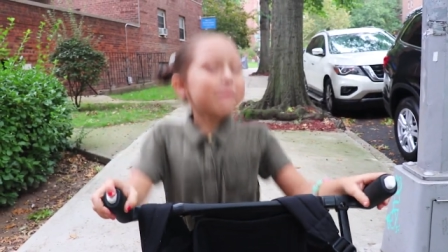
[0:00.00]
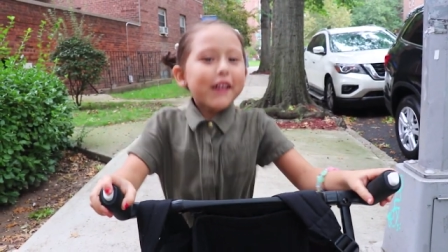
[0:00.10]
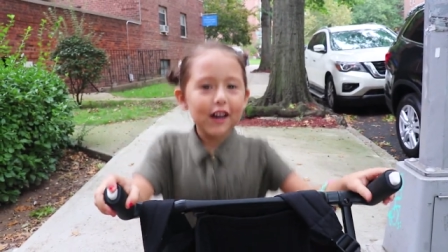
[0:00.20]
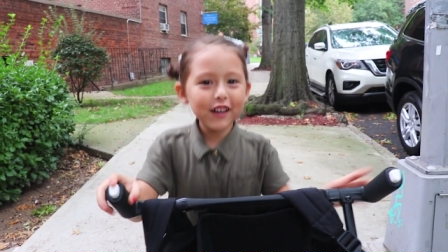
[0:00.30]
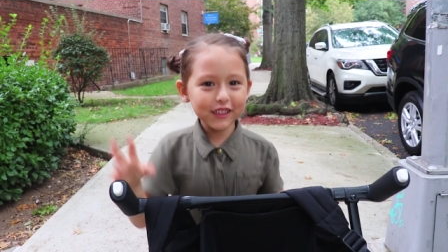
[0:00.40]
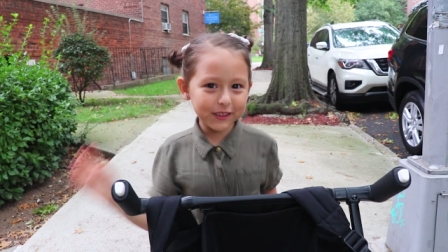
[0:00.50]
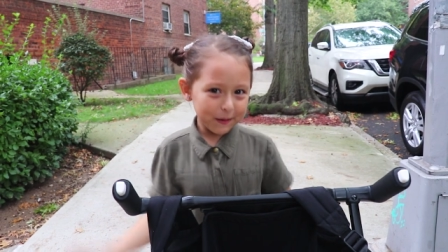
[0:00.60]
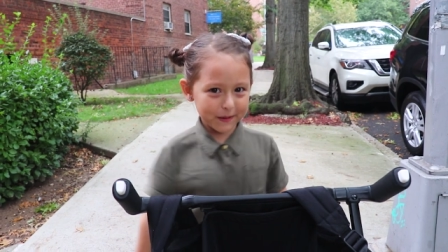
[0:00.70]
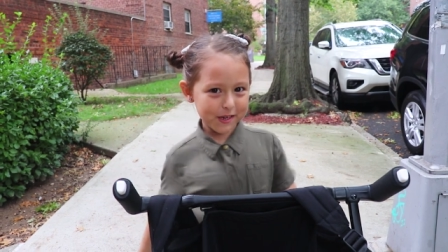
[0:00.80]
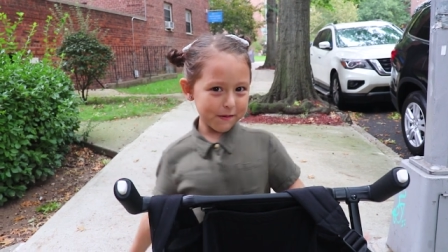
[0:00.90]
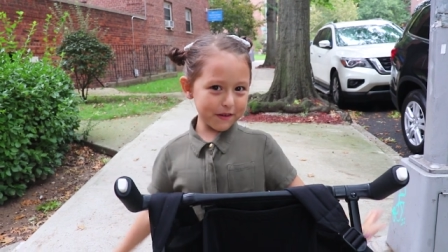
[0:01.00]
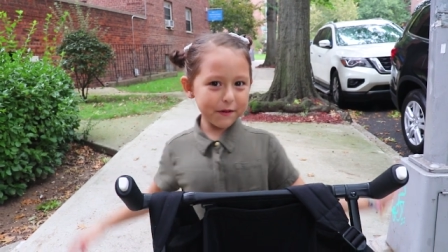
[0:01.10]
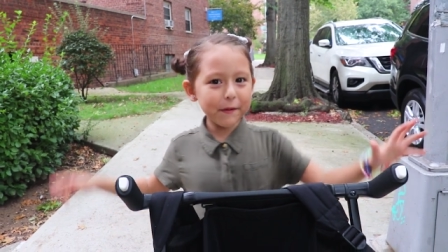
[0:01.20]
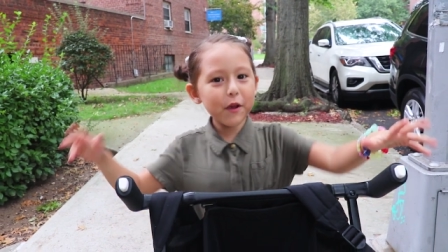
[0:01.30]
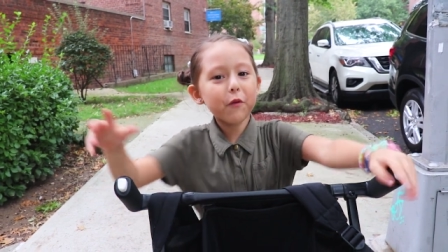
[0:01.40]
amigos,
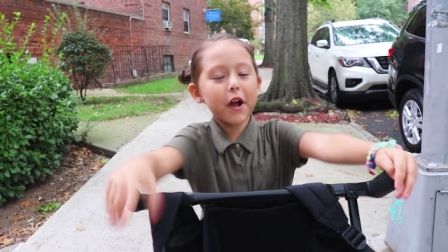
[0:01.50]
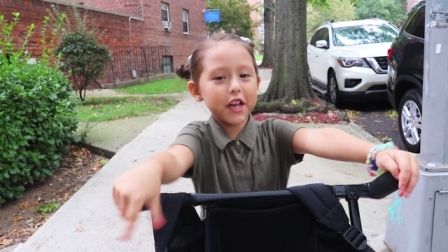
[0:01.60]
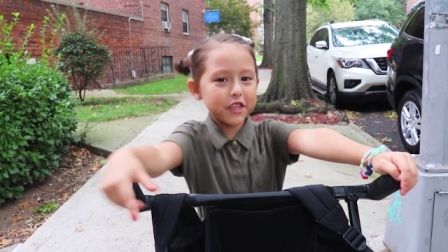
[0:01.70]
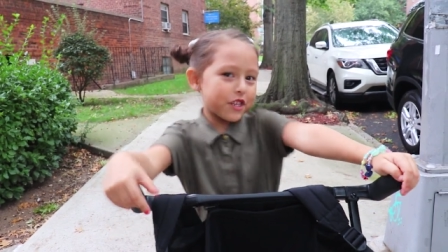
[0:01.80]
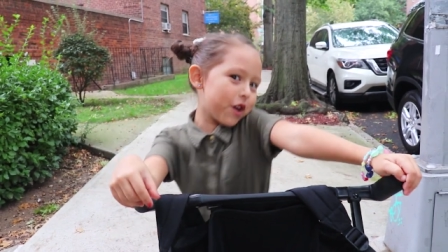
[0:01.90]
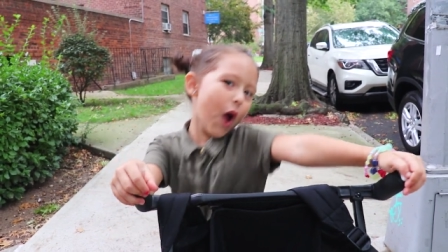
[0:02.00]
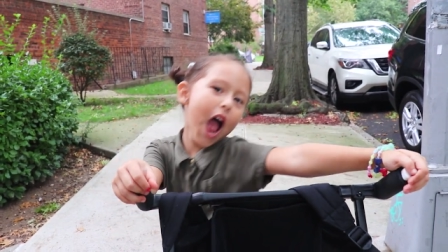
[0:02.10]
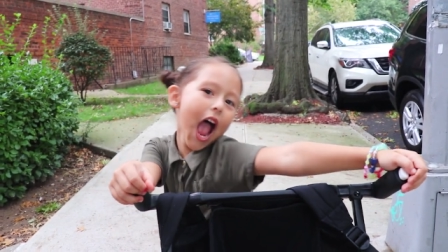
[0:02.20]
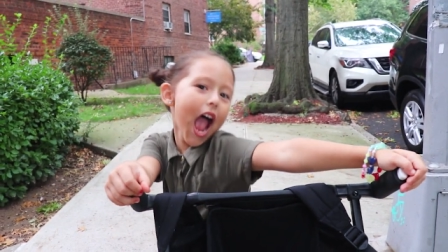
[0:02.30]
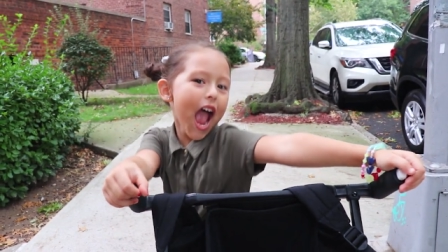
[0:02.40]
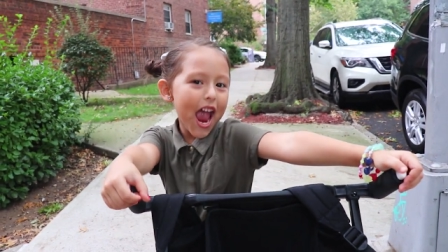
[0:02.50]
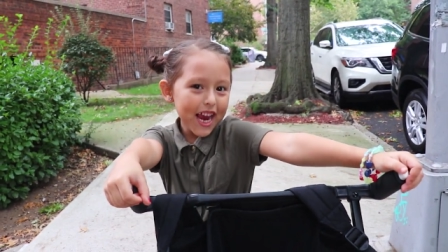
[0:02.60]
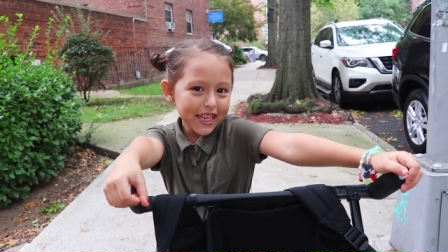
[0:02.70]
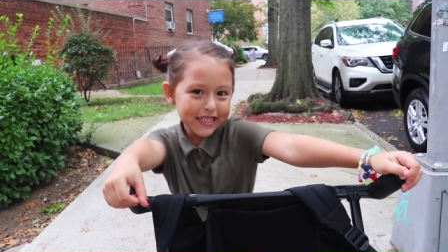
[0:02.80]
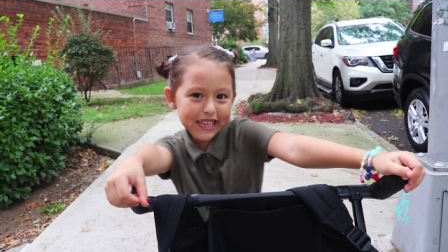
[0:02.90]
welcome to Hey
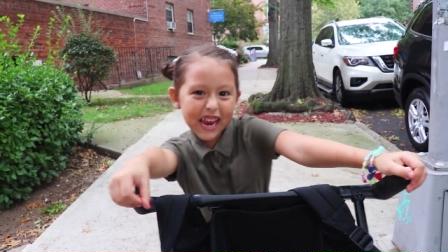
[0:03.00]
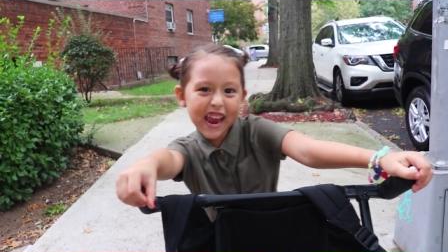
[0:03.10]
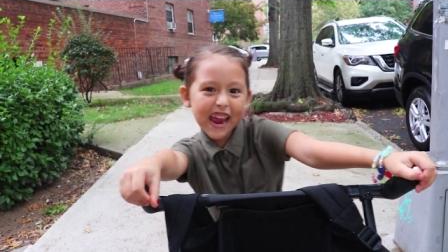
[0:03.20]
Z.